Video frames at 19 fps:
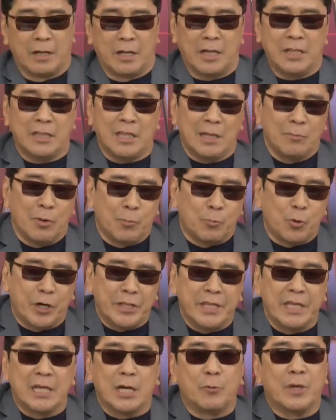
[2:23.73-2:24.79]
hindi mo
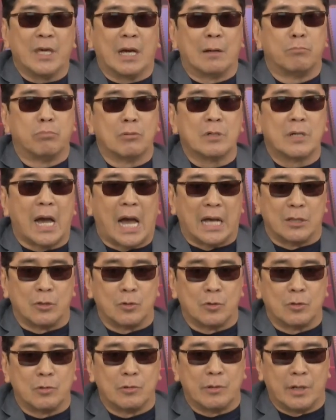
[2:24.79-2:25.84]
pwedeng gawing
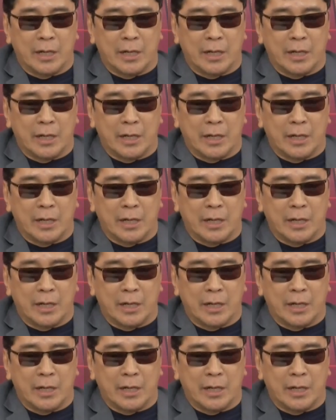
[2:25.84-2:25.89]
abogado